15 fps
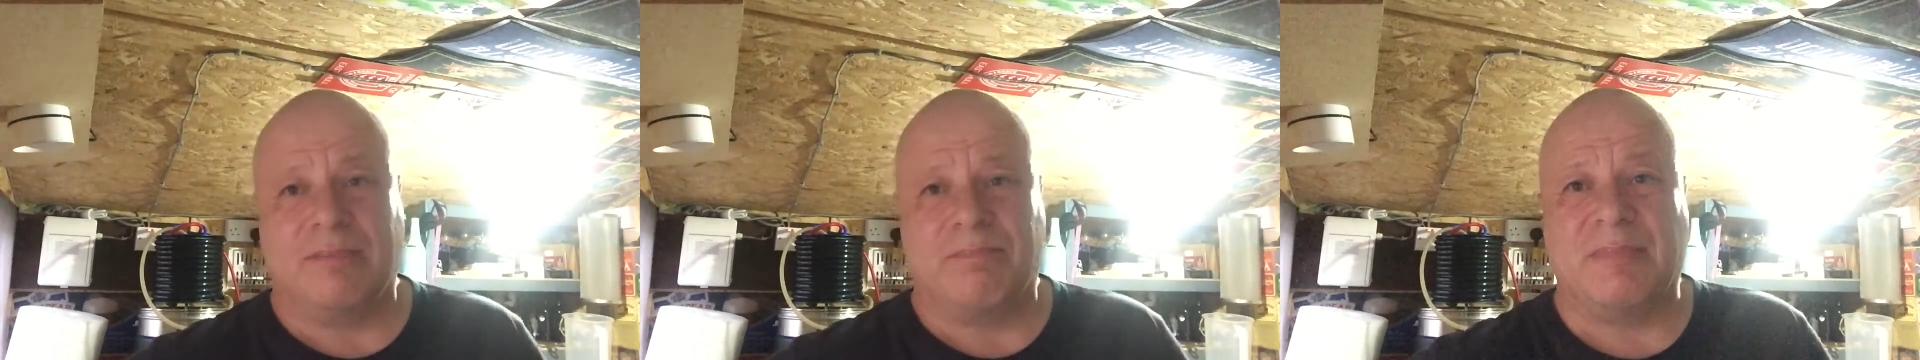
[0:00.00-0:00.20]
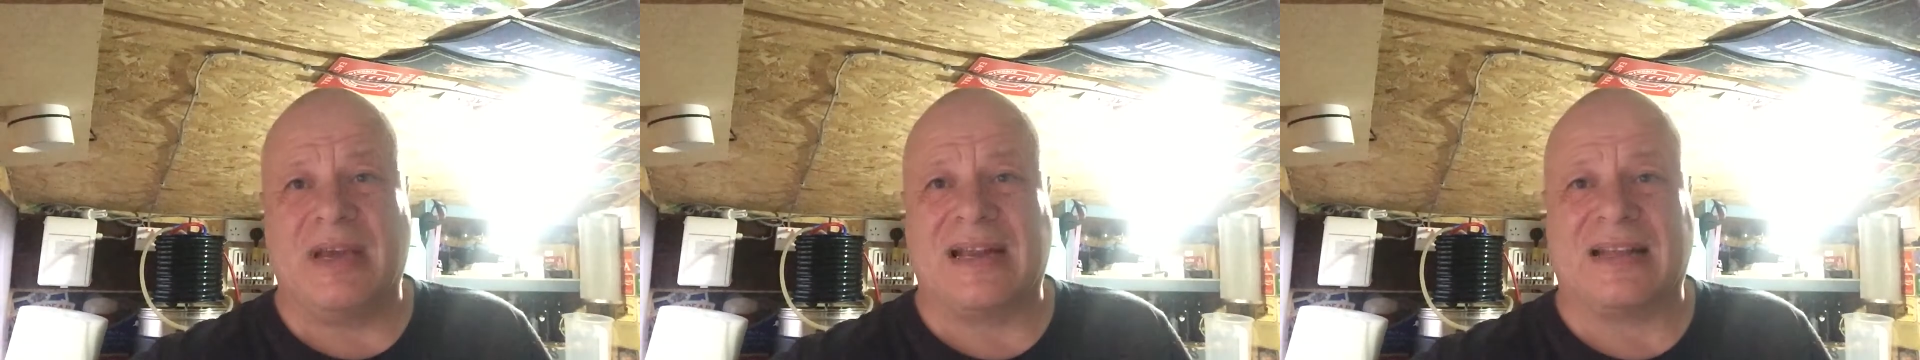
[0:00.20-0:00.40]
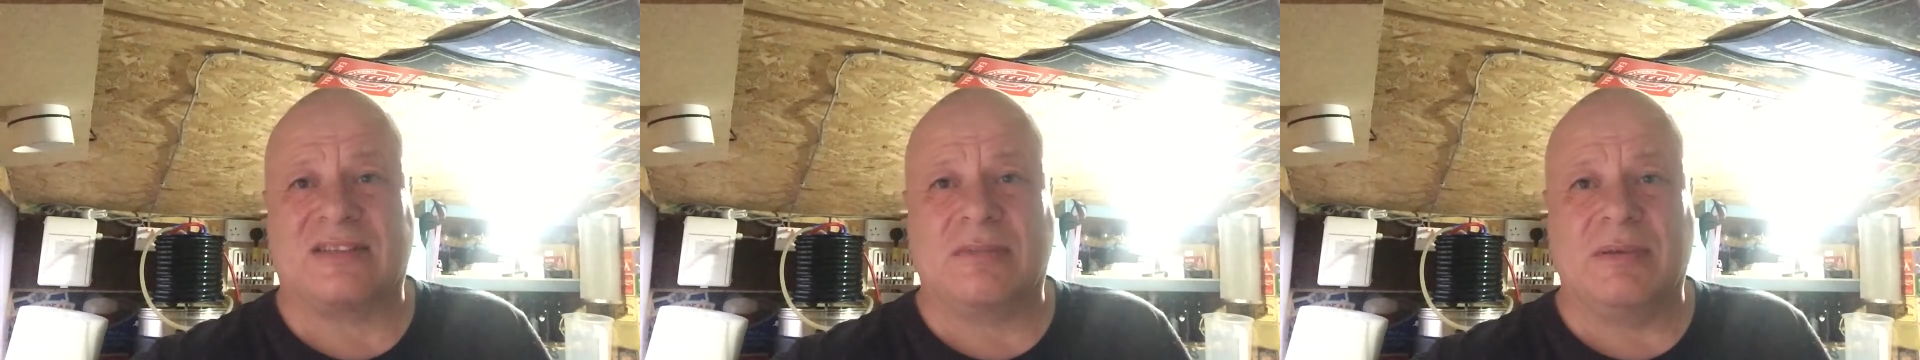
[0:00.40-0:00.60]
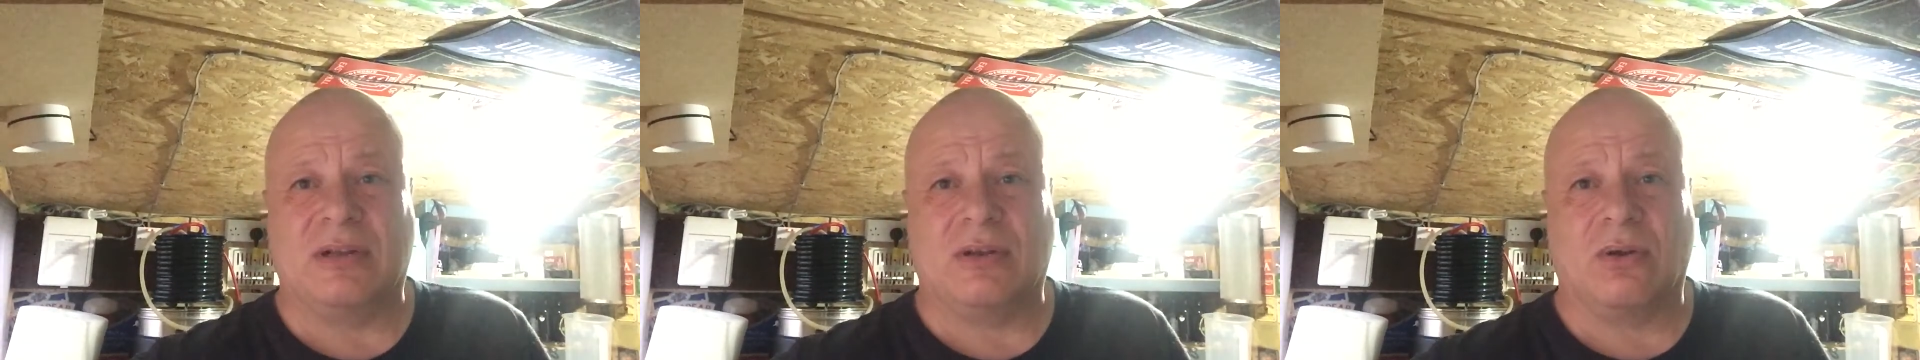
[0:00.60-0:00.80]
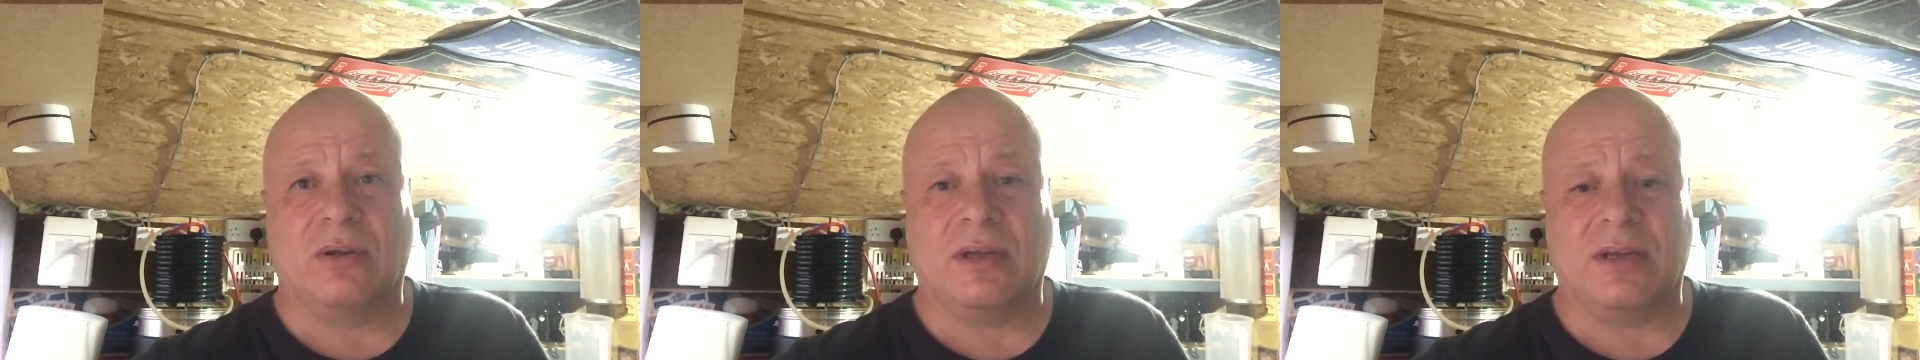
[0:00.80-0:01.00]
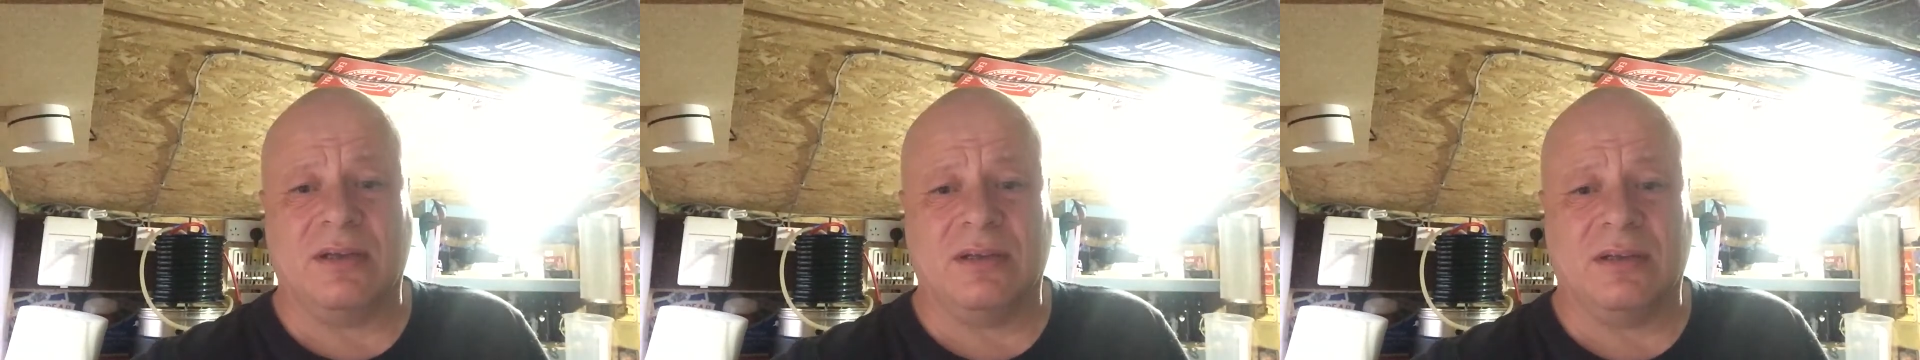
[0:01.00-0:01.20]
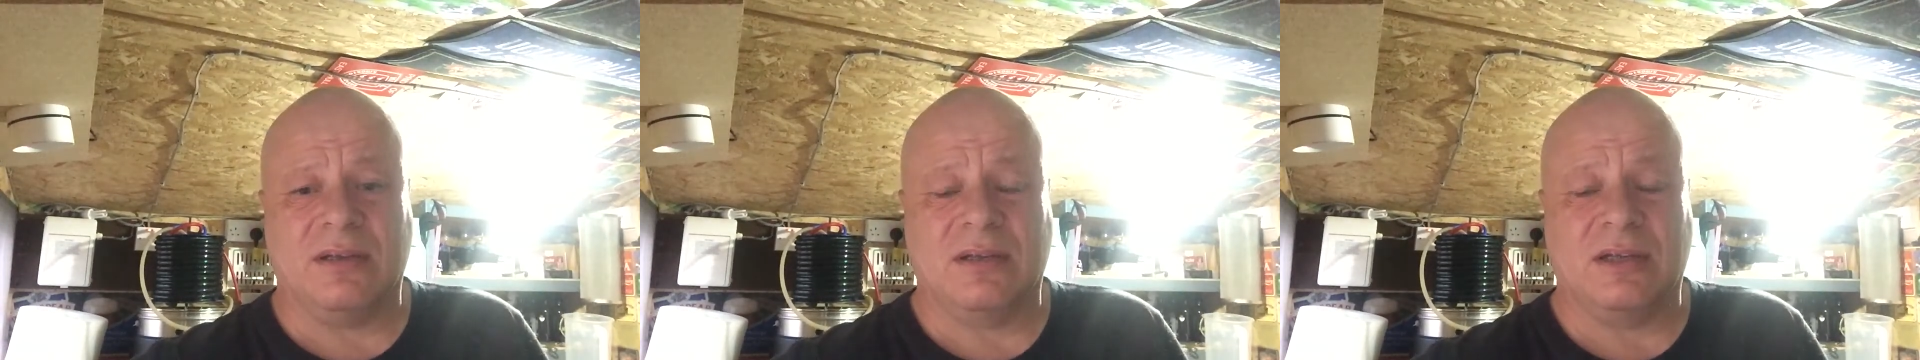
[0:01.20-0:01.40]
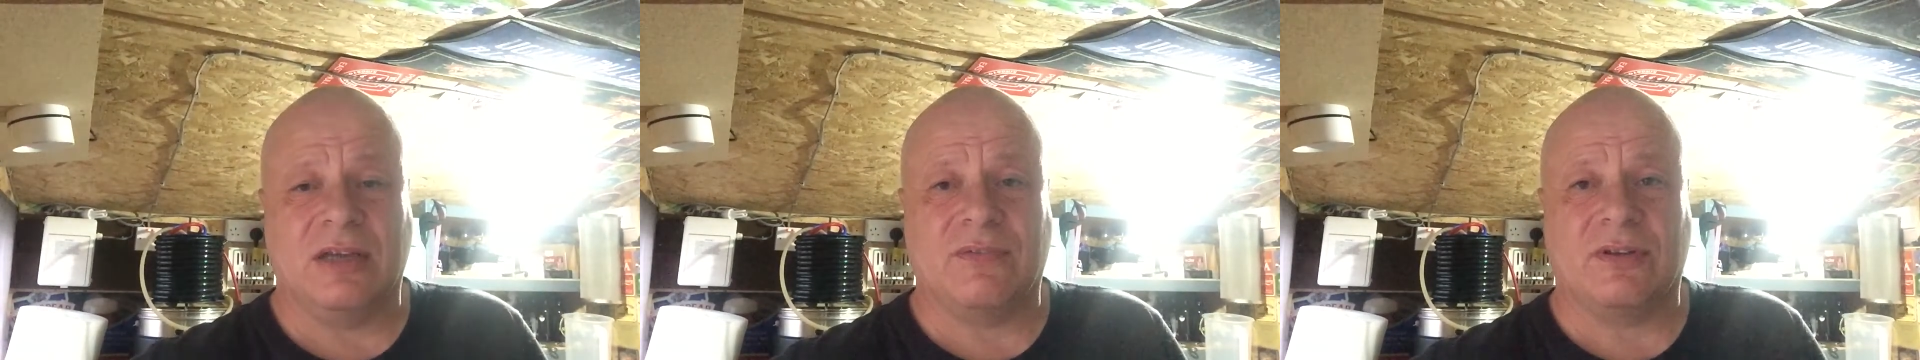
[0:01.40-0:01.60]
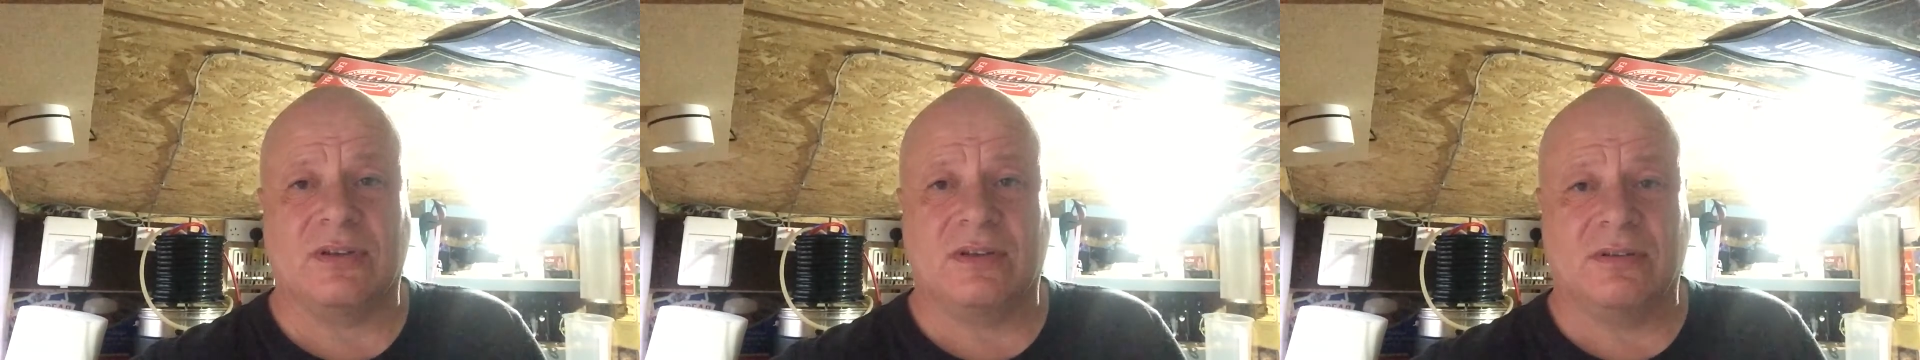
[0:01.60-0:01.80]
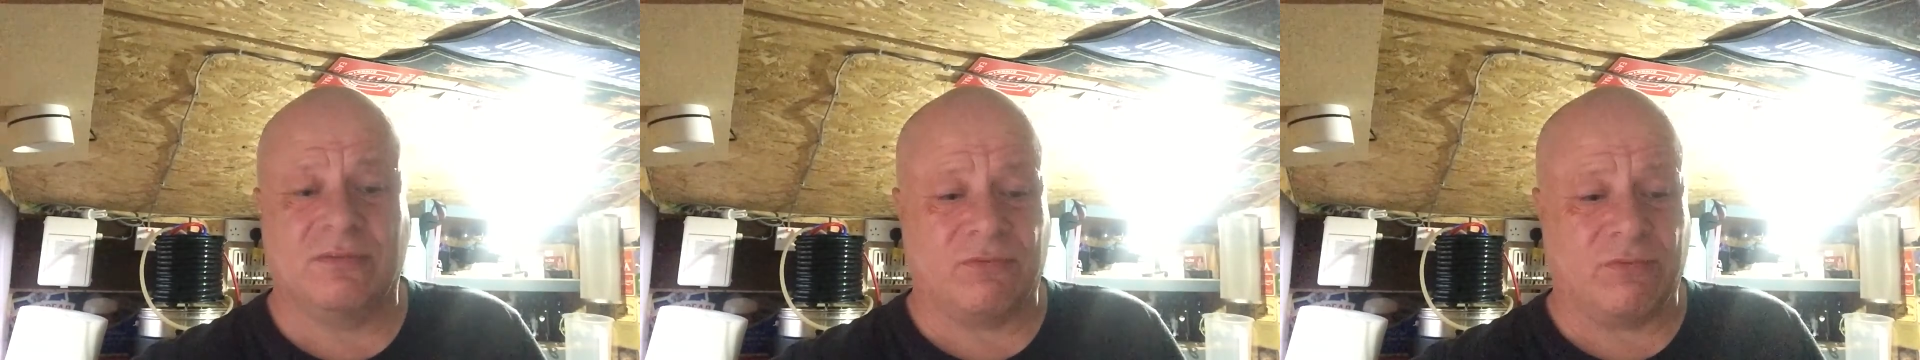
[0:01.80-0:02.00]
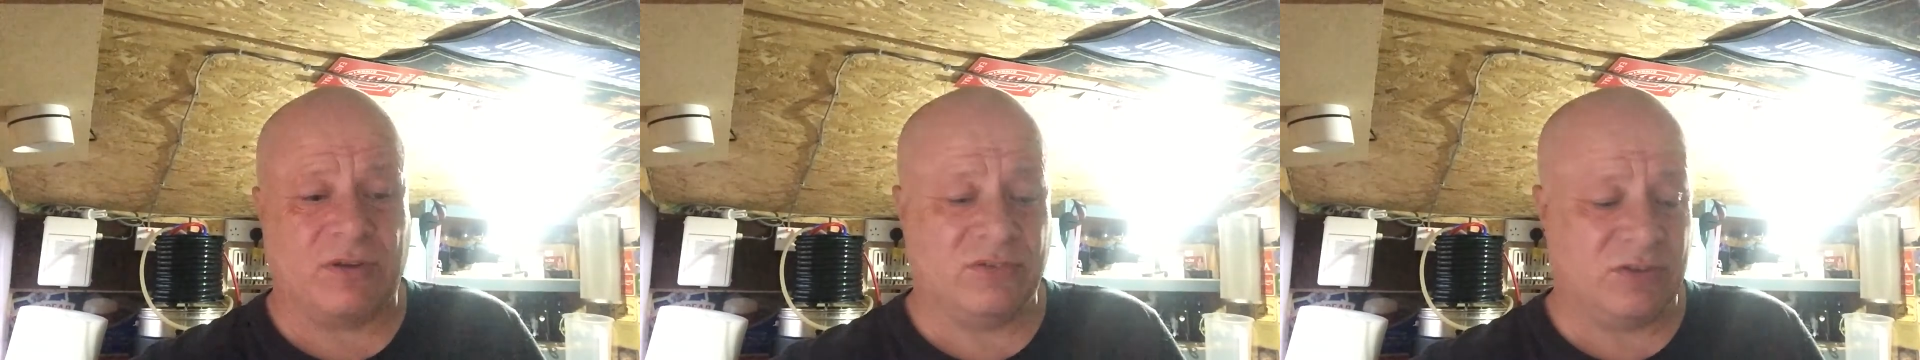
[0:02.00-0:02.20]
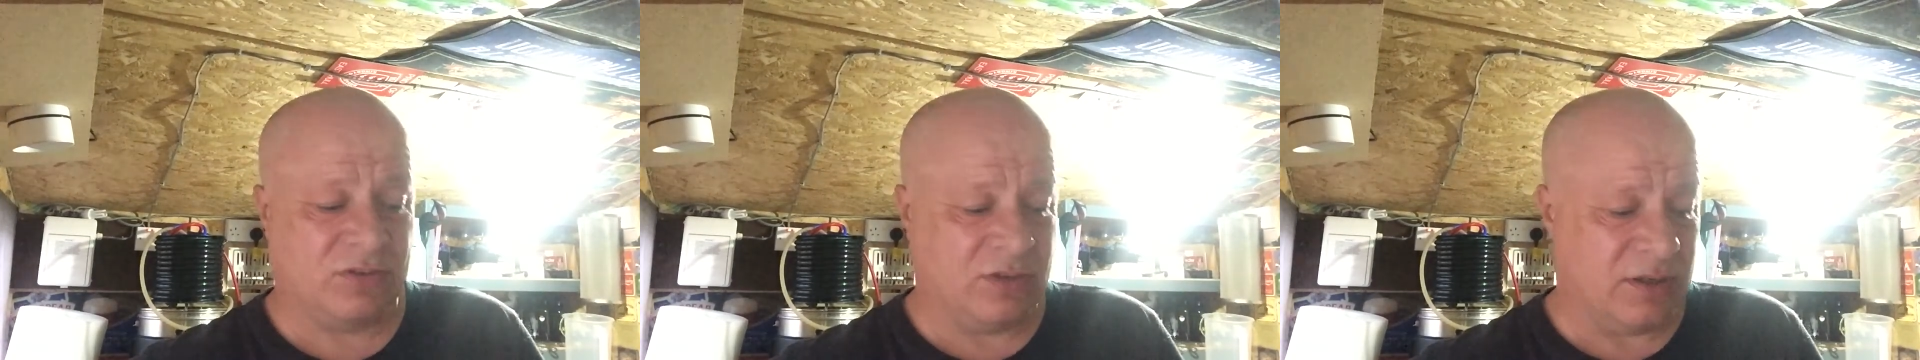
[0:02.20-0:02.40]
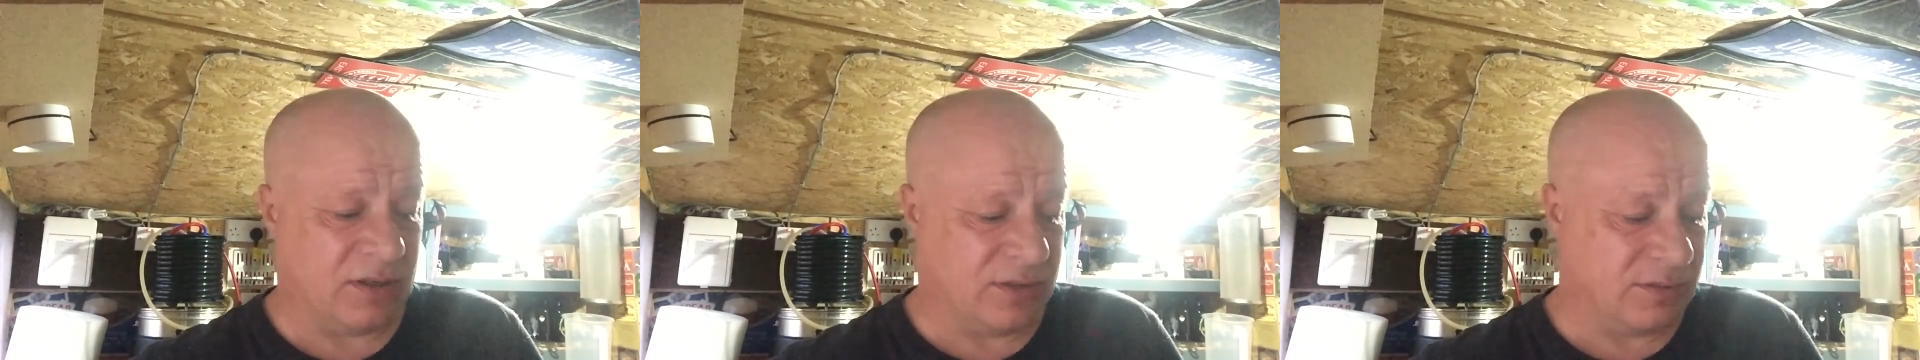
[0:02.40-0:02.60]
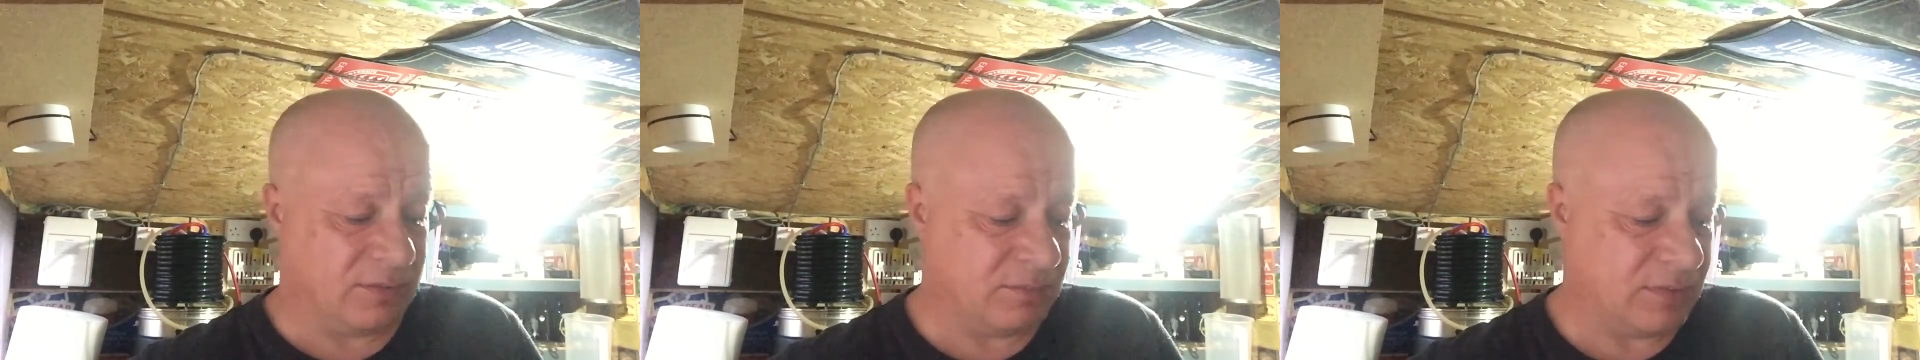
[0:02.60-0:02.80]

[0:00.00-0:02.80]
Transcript: may last a bit longer if I freeze distill it.